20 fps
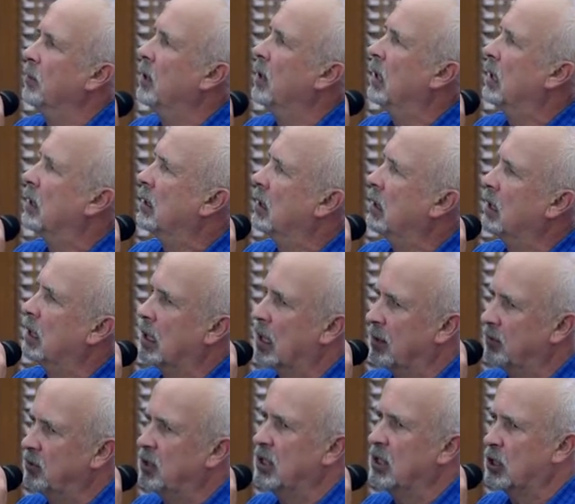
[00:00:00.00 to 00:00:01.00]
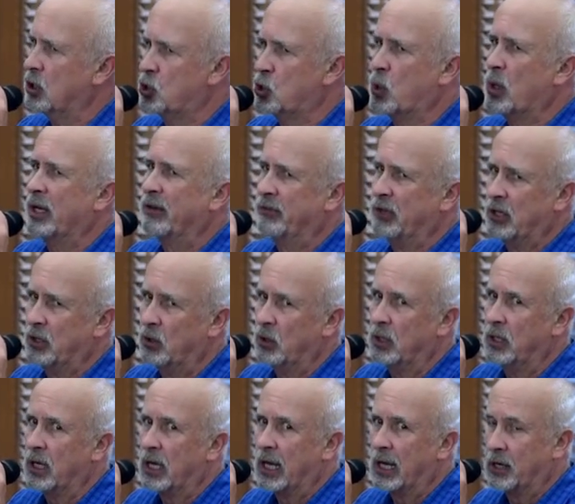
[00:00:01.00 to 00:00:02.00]
And, and I'm thinking
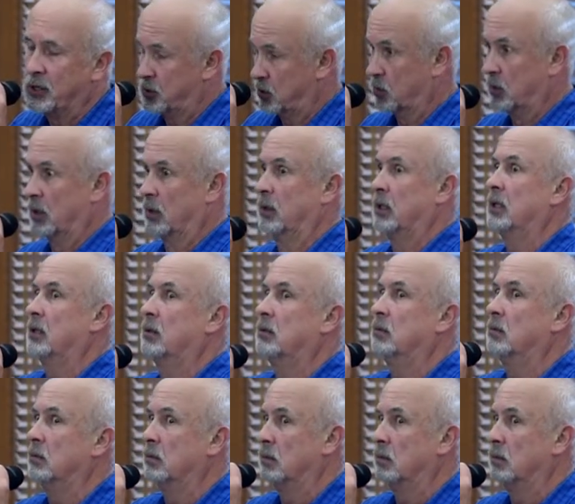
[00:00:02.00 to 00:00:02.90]
$1,200. Well, uh,